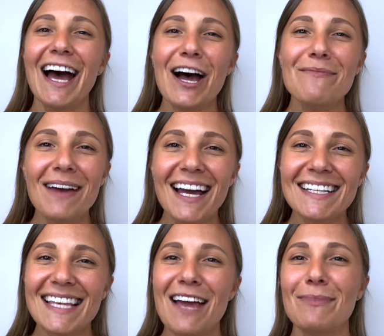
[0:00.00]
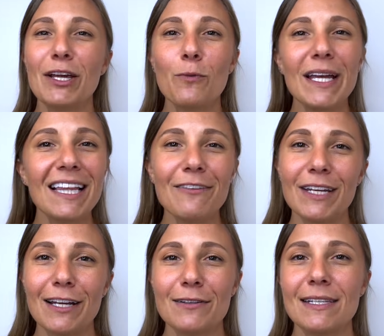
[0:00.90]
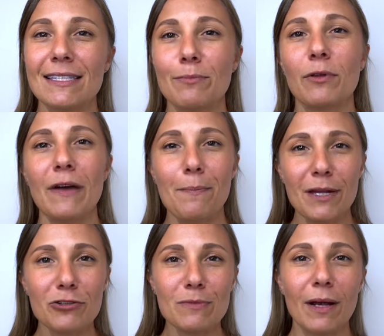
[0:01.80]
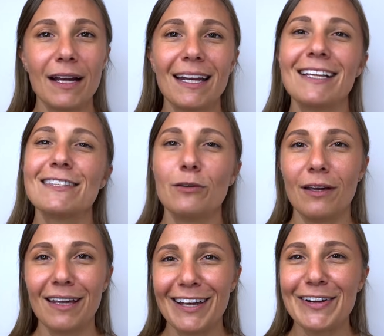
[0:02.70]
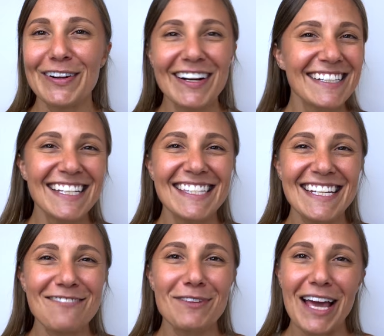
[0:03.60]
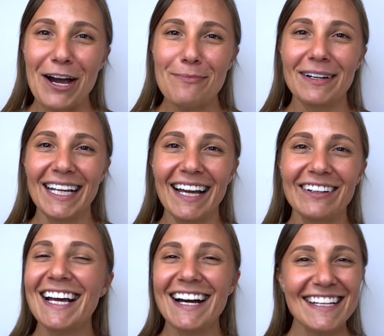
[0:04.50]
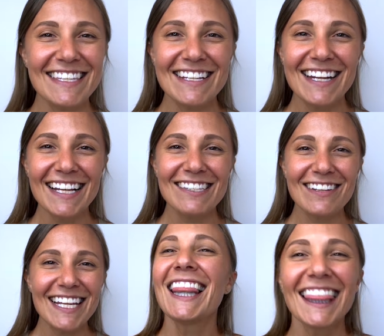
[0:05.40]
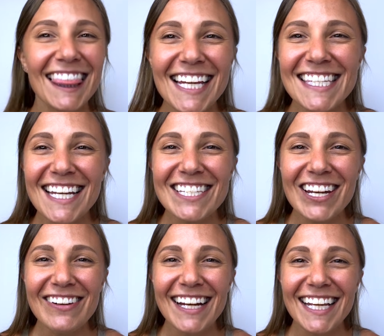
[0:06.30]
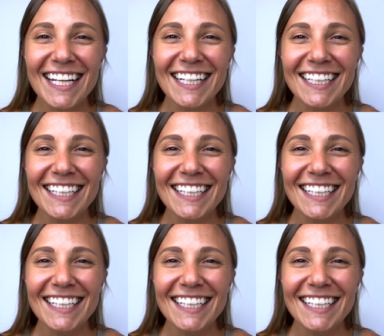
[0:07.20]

I'm Max. I make weekly videos to simplify Pinterest marketing so you can get your content seen without burning out. I'll see you next week. Let's get generating.